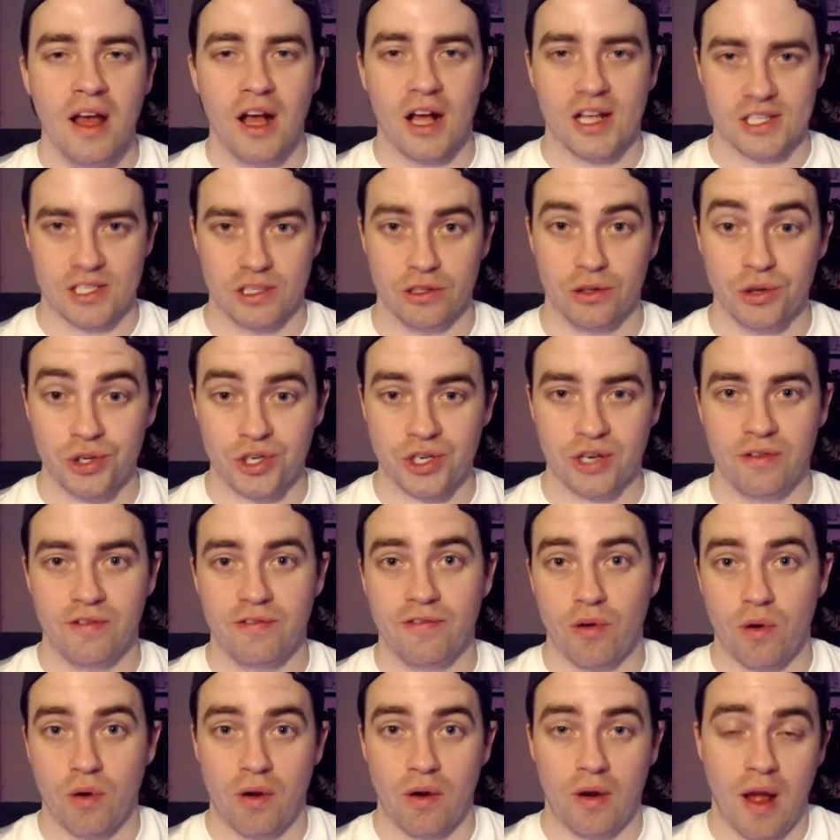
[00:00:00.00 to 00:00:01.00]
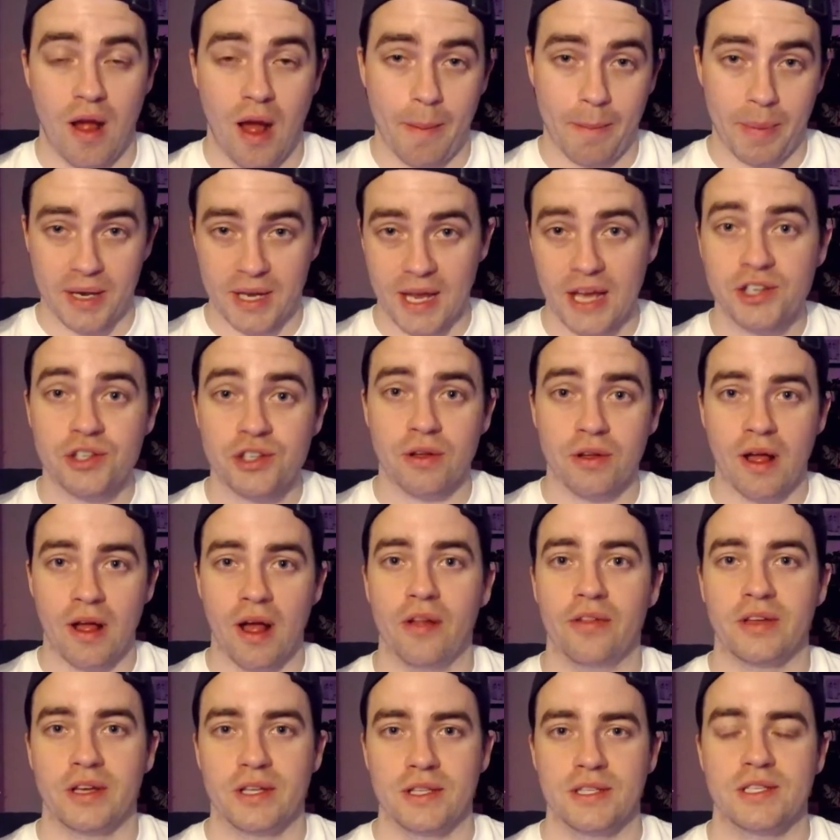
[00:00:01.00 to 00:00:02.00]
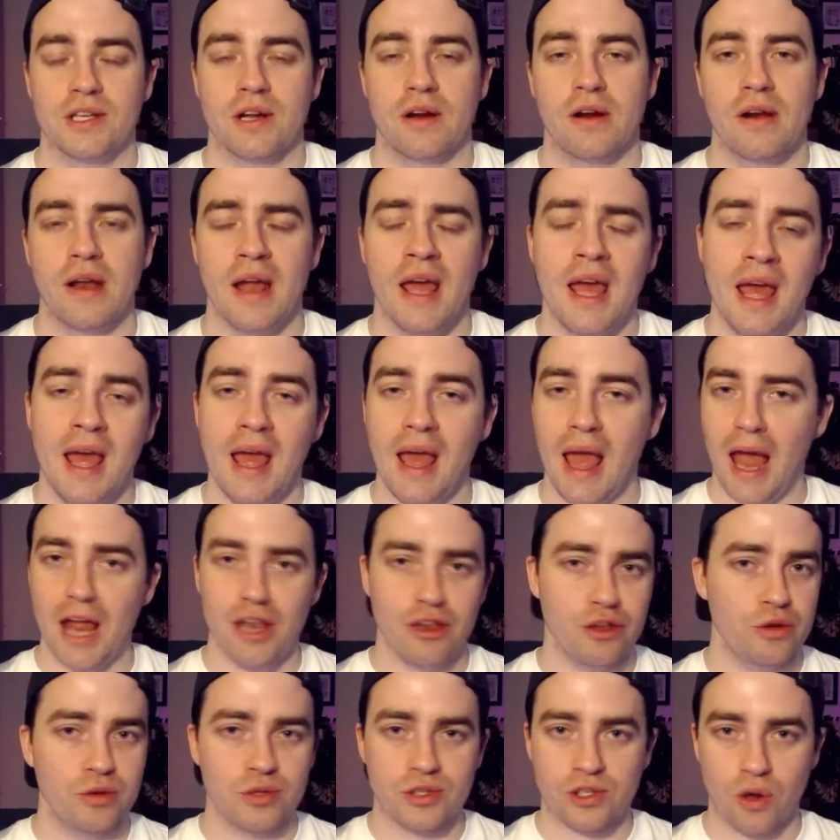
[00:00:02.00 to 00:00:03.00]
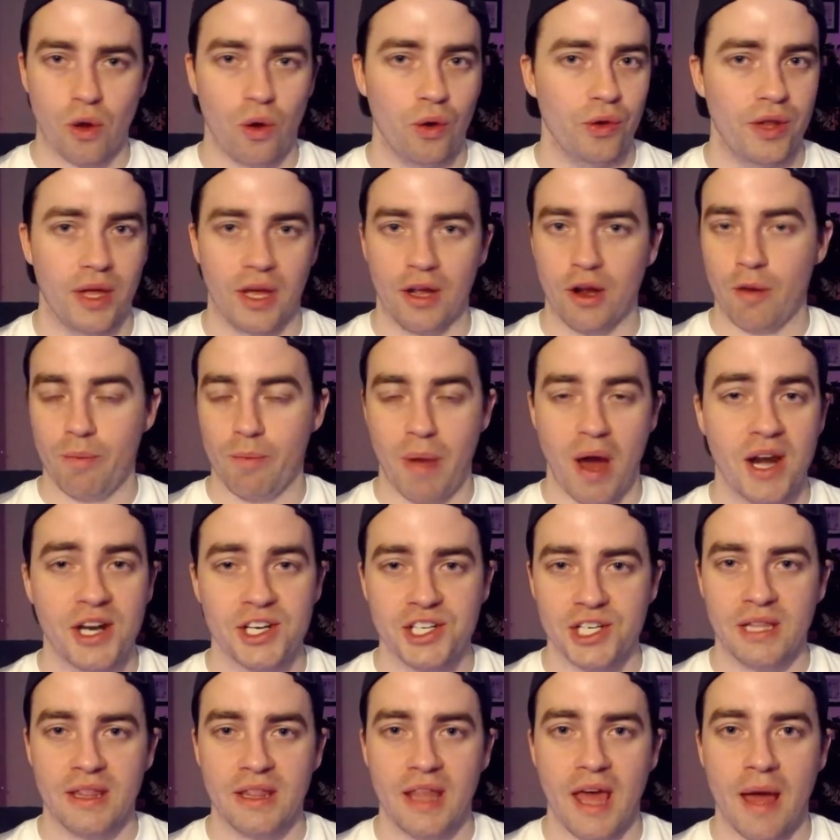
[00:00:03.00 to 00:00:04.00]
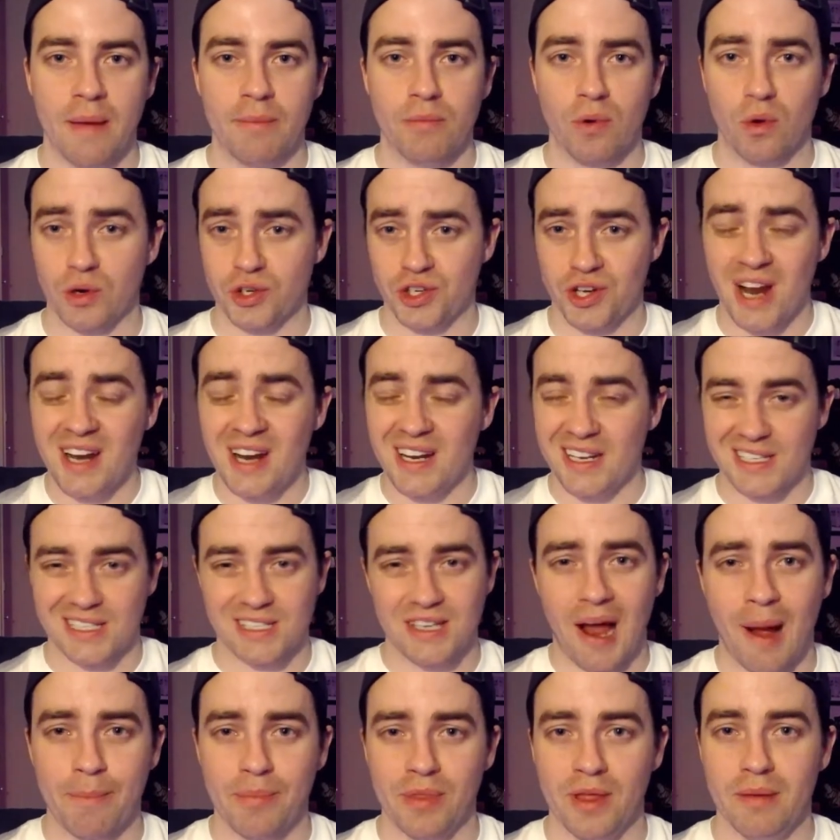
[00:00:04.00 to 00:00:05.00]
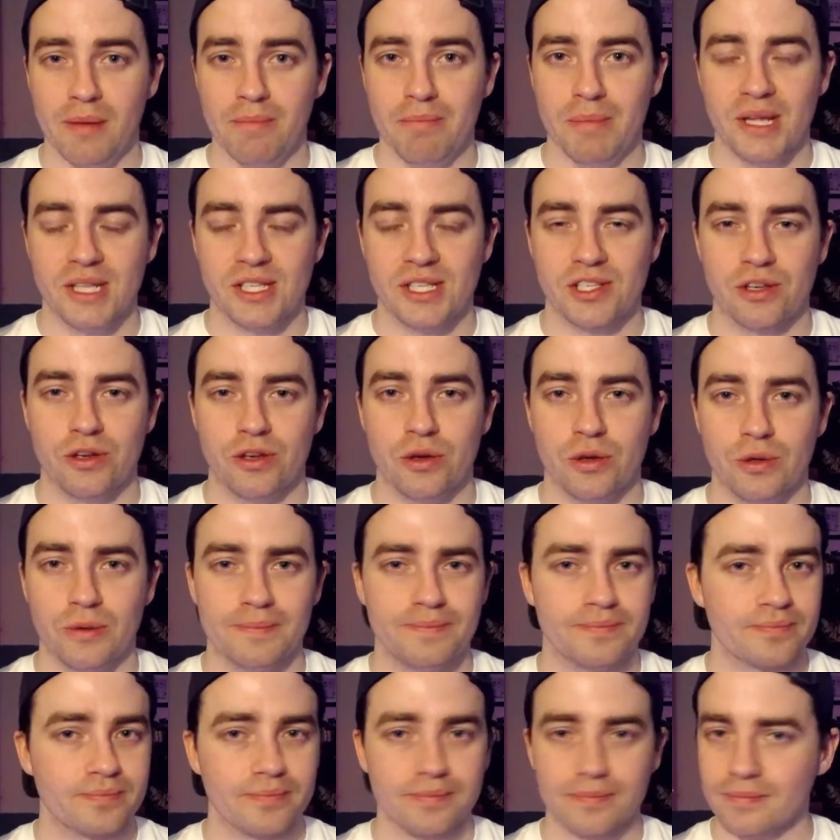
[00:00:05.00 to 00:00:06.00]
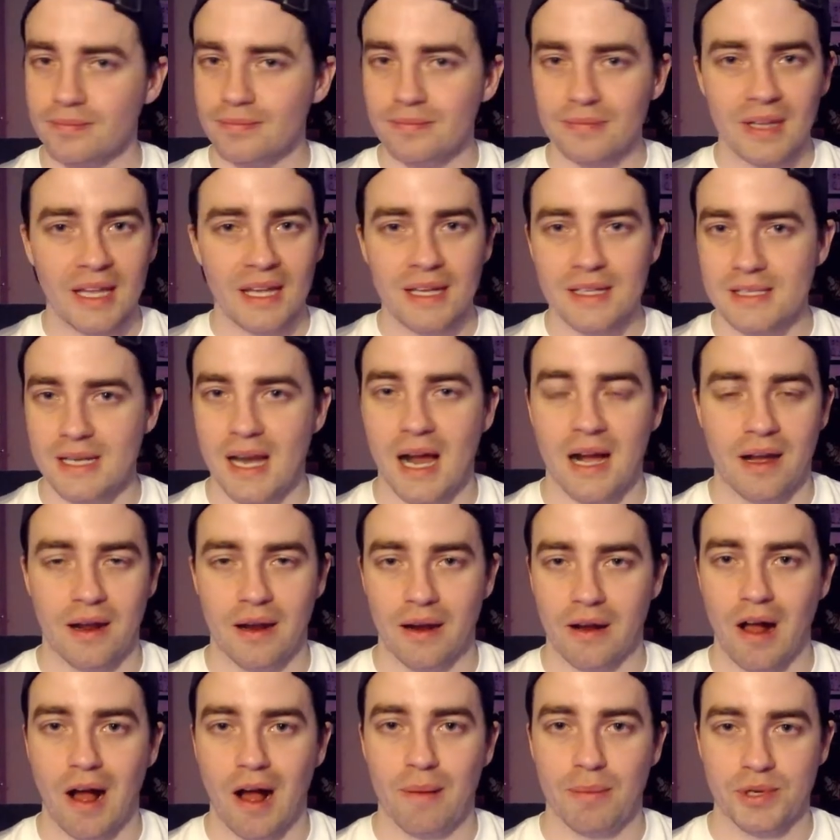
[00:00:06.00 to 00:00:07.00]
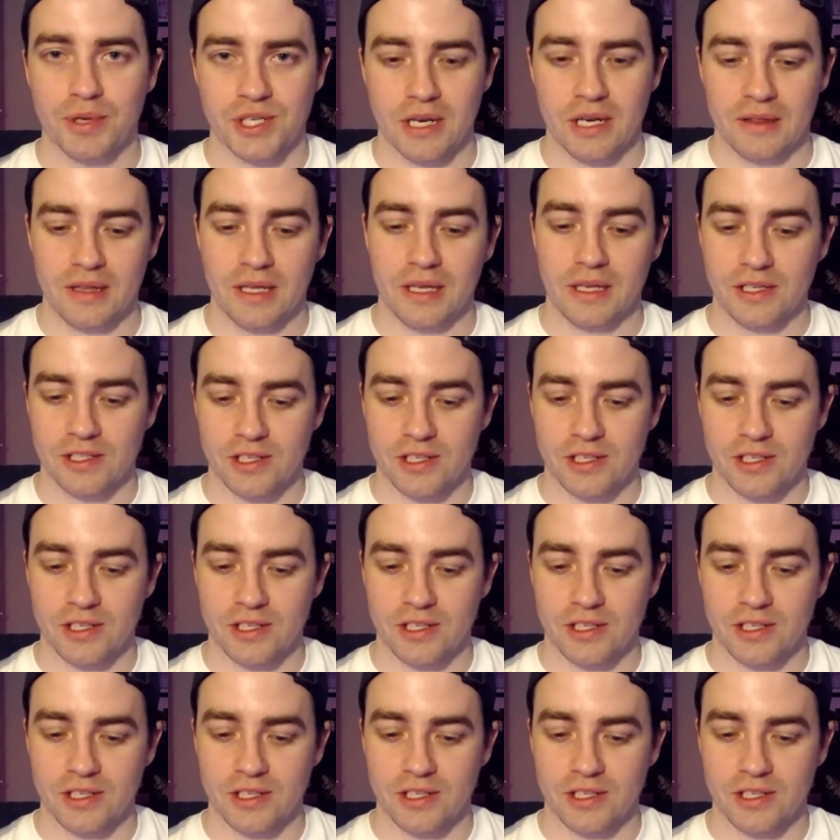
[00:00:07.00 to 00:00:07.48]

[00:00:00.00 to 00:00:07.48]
a solution for a potential health concern. And you scolding or punishing them or trying to stop them mid-scoot, it's not going to accomplish anything.